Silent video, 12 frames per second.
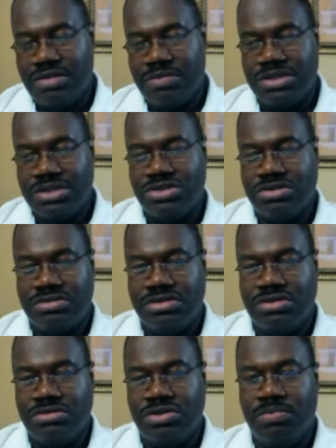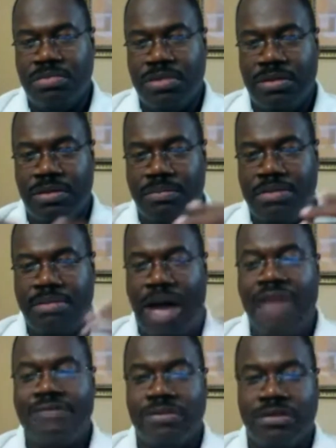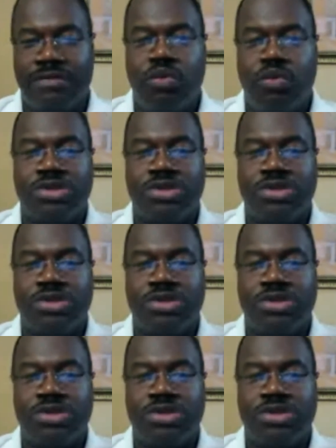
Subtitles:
but you be mindful of